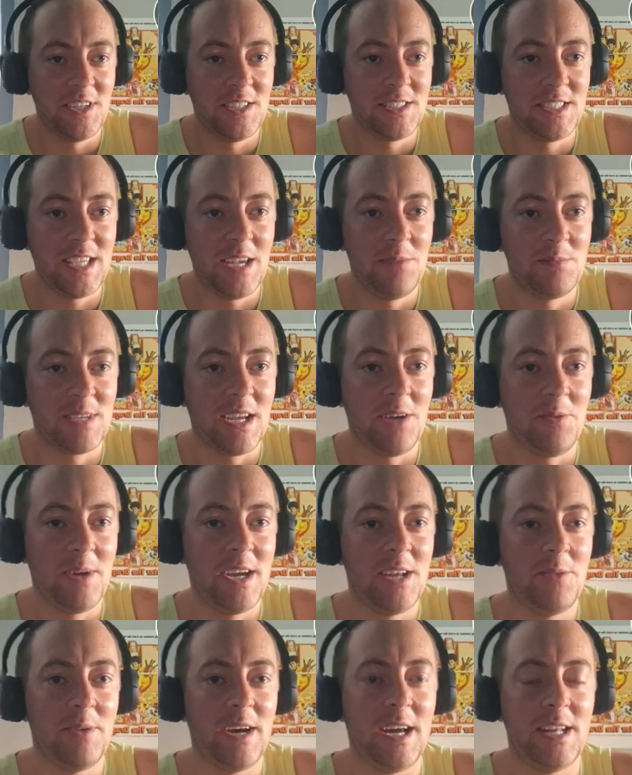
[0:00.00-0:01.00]
It seems that
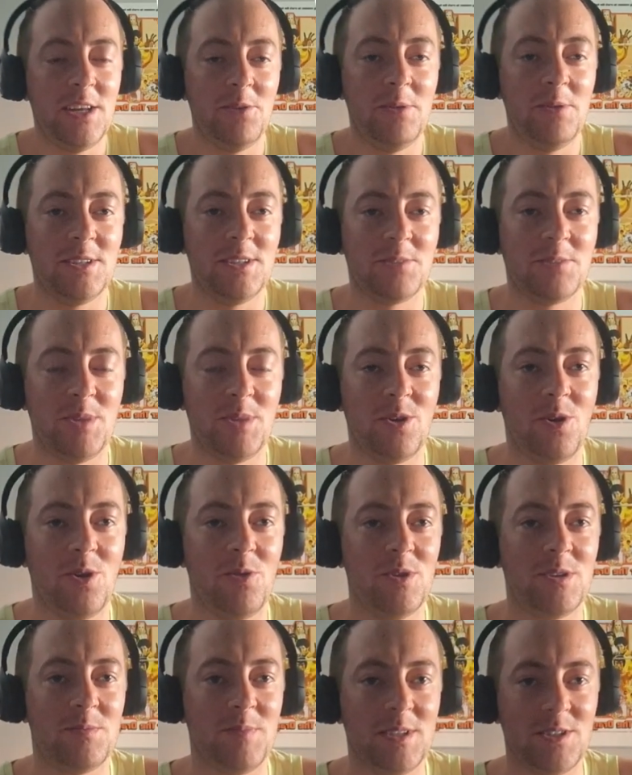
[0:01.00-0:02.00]
way anyway. I know he's
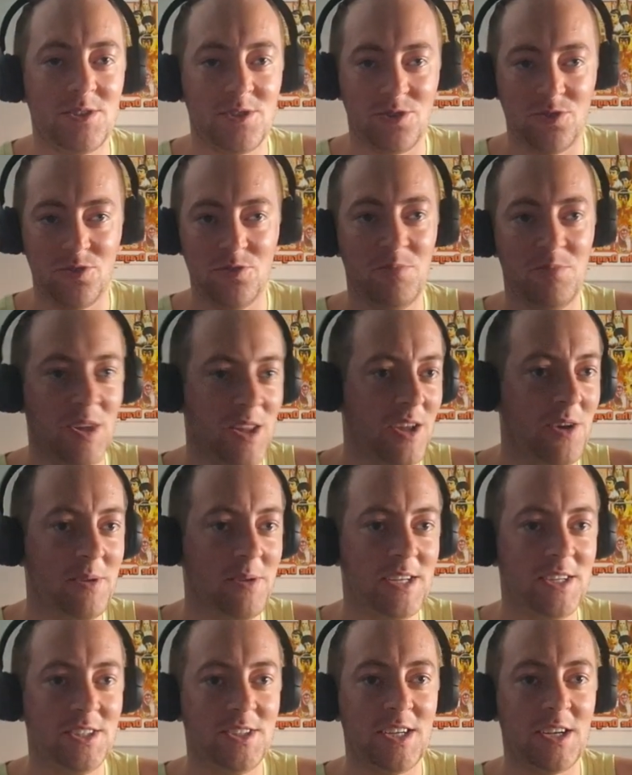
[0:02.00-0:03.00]
always been super
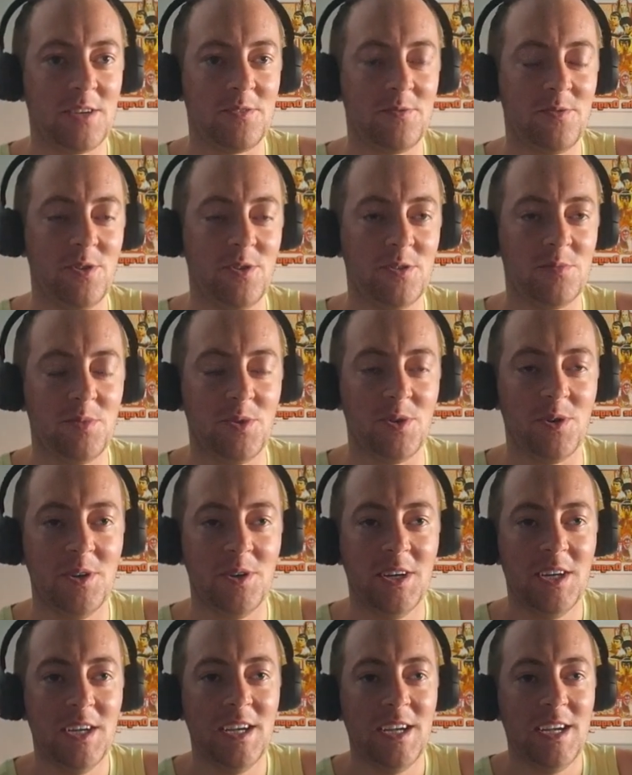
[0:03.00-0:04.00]
low in his chest voice, but
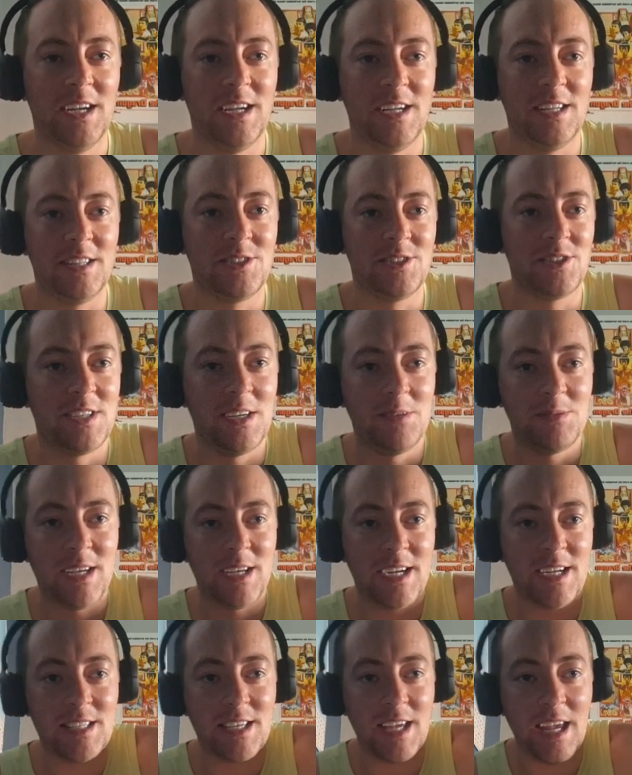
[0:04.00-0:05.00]
it just seems
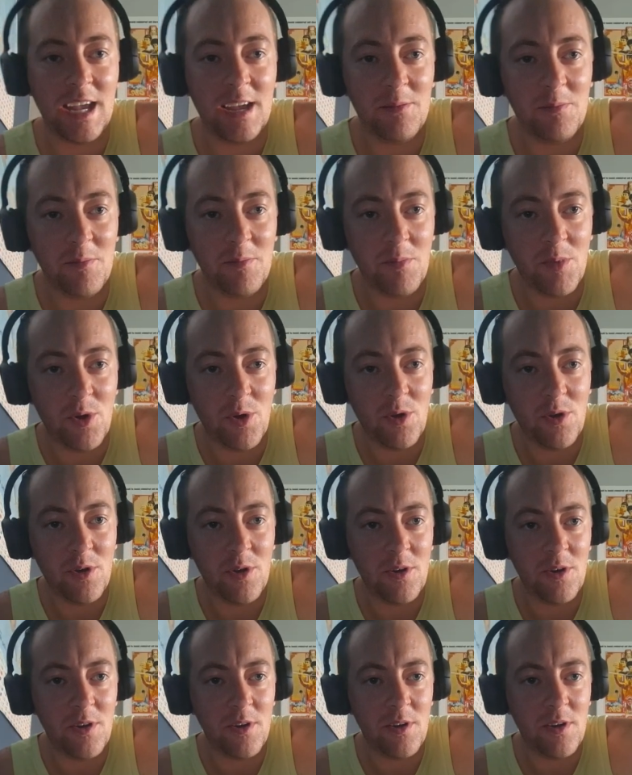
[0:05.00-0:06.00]
like it's getting
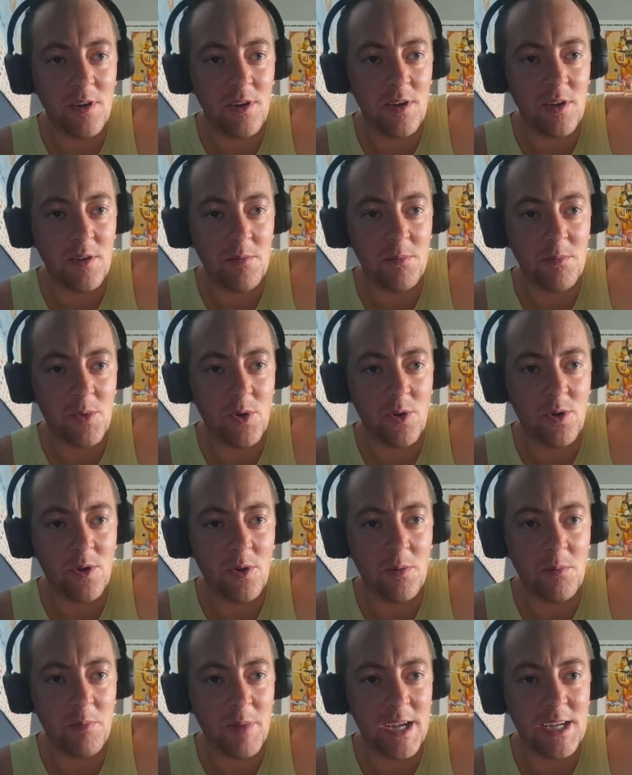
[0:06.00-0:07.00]
more and
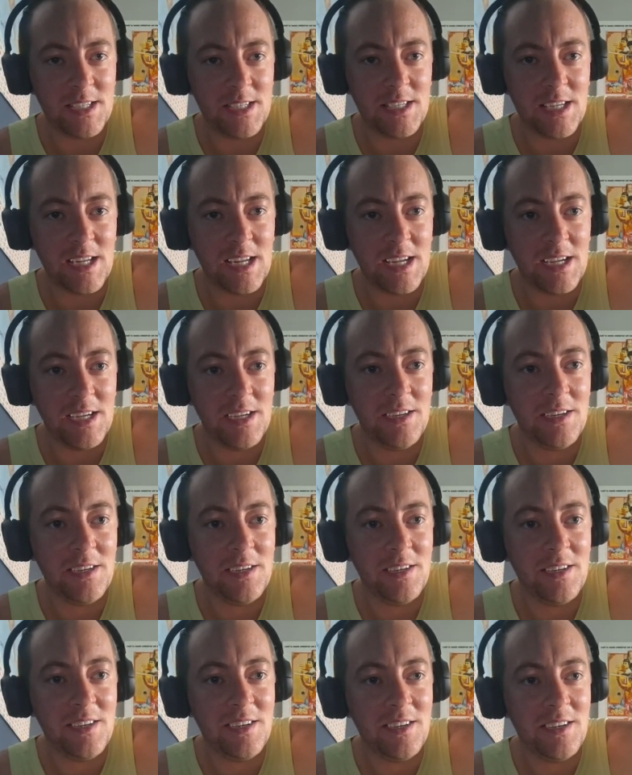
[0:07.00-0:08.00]
more bassy.
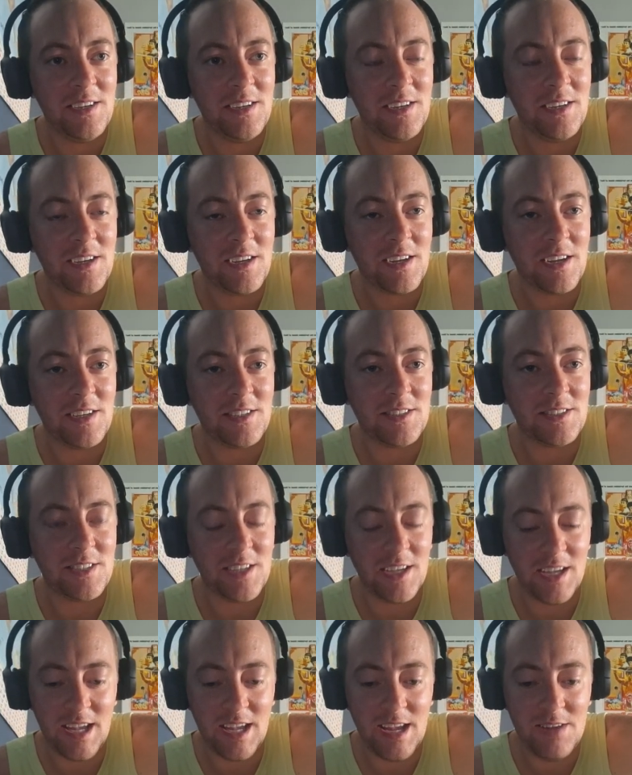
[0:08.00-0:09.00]

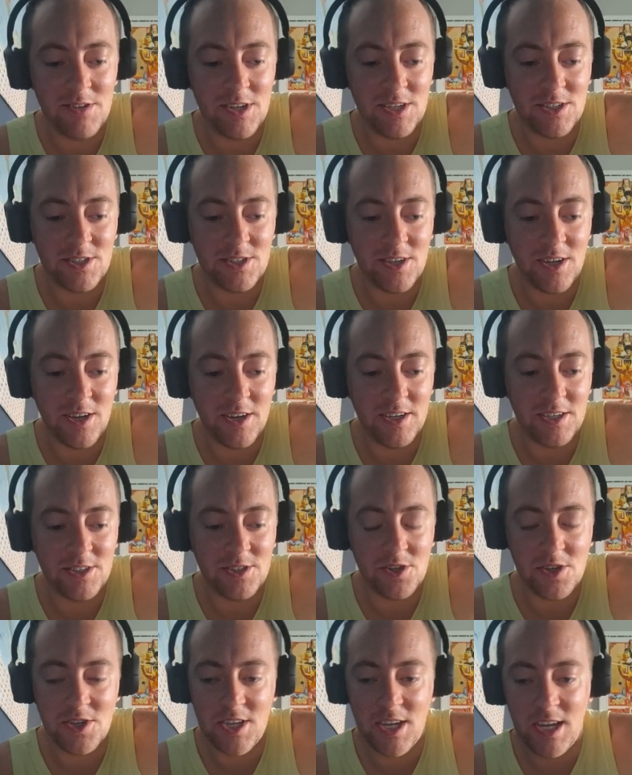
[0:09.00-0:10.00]
Because even at the start, he's
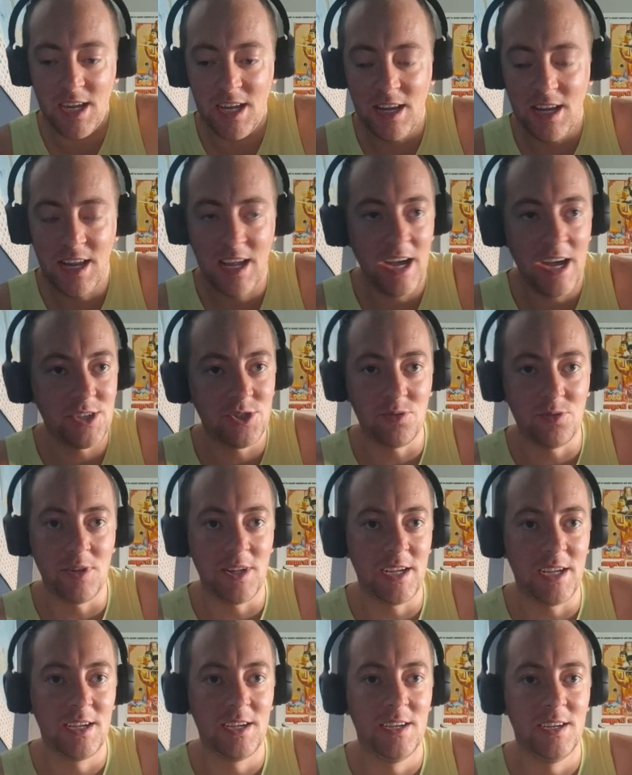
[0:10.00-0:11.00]
just singing
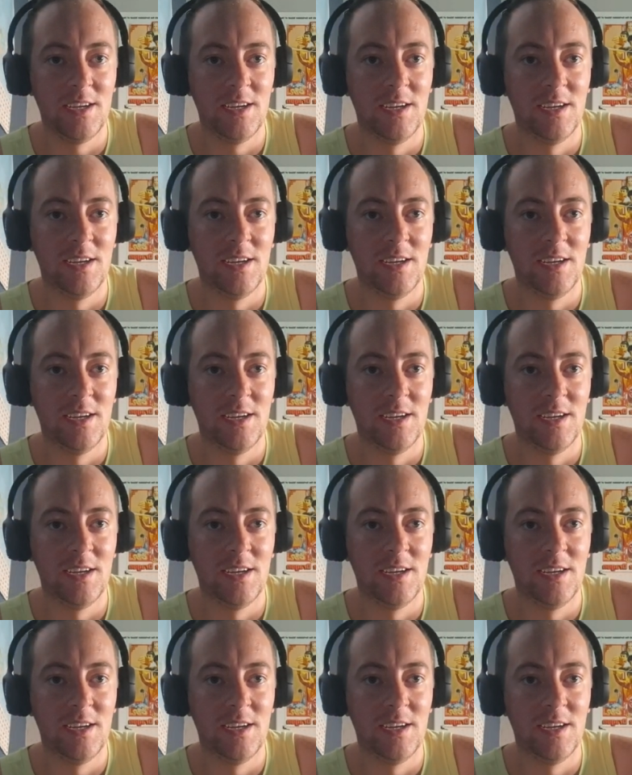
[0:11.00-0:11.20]
casually.